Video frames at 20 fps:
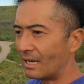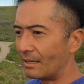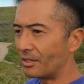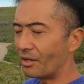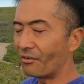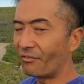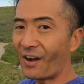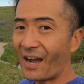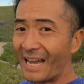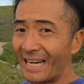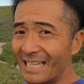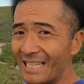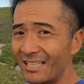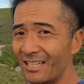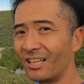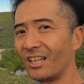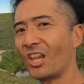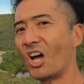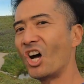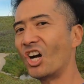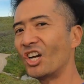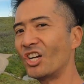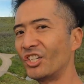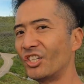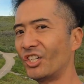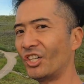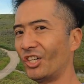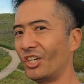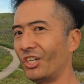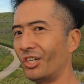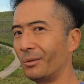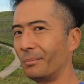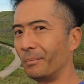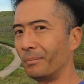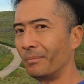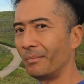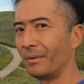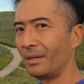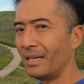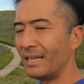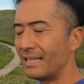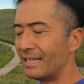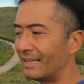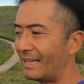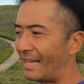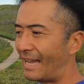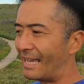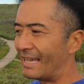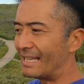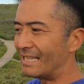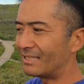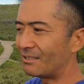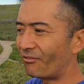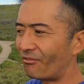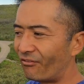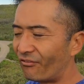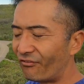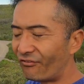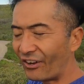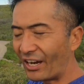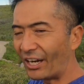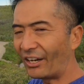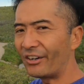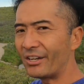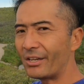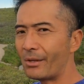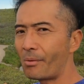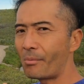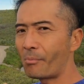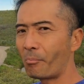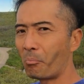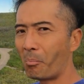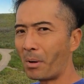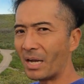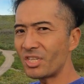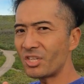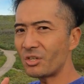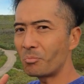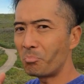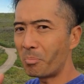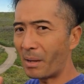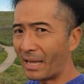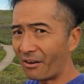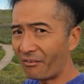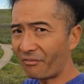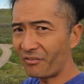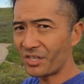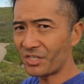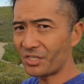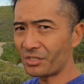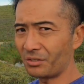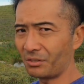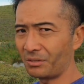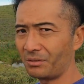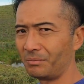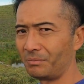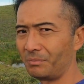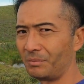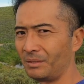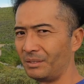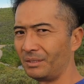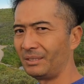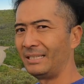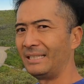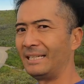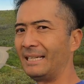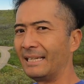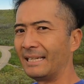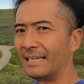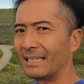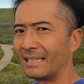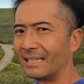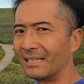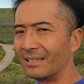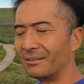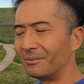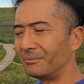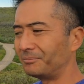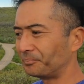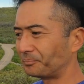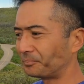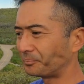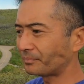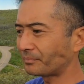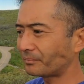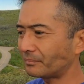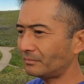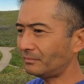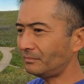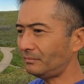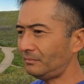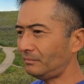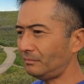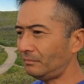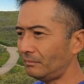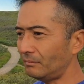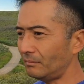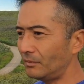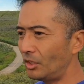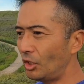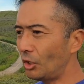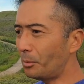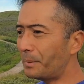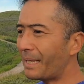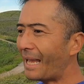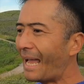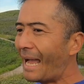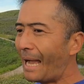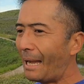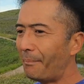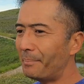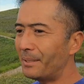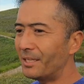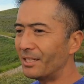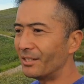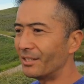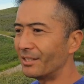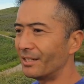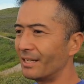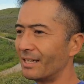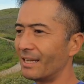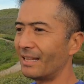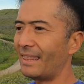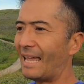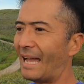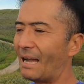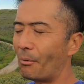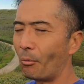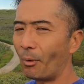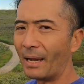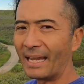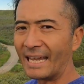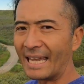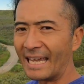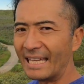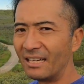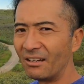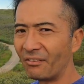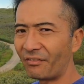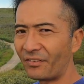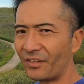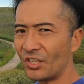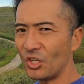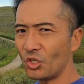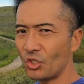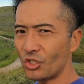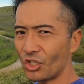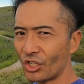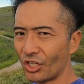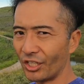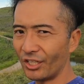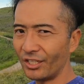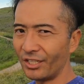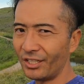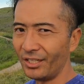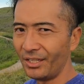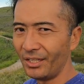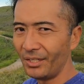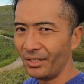you'll find in the longer term that it's very much beneficial. You'll be happier that way in the future,